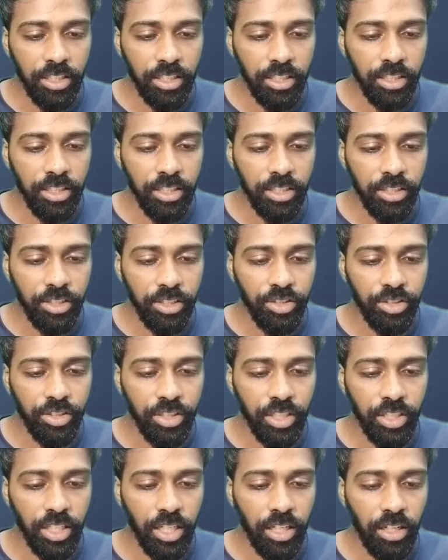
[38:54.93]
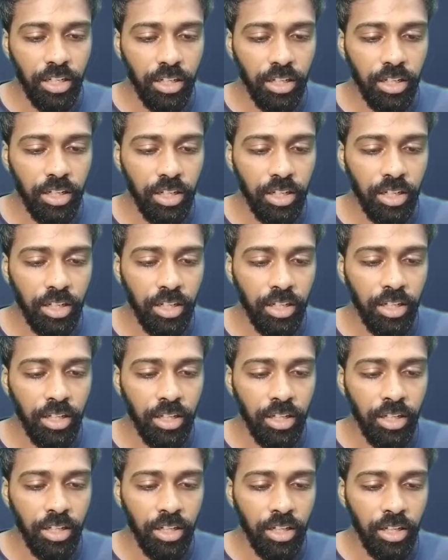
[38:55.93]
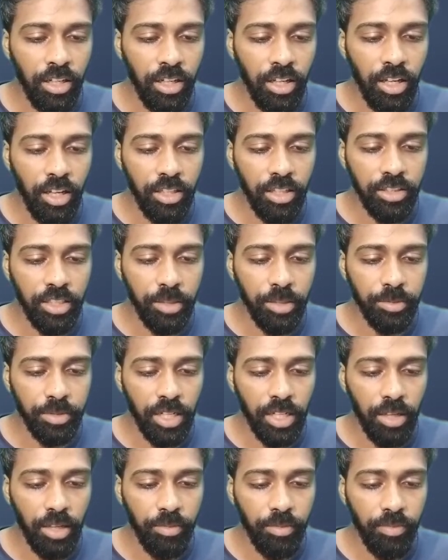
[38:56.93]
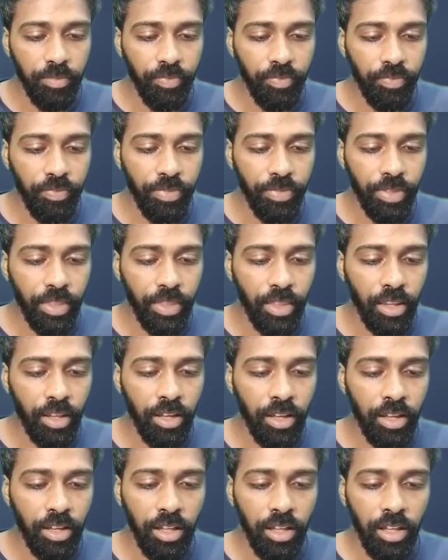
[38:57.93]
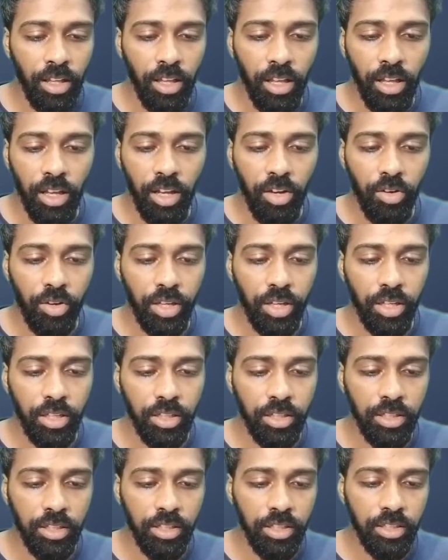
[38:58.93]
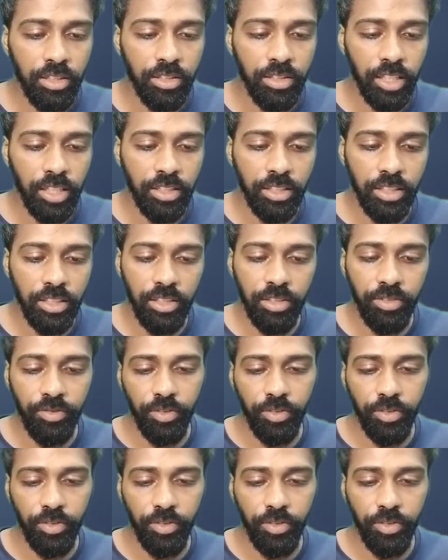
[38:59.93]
share and subscribe. Okay, that's it for this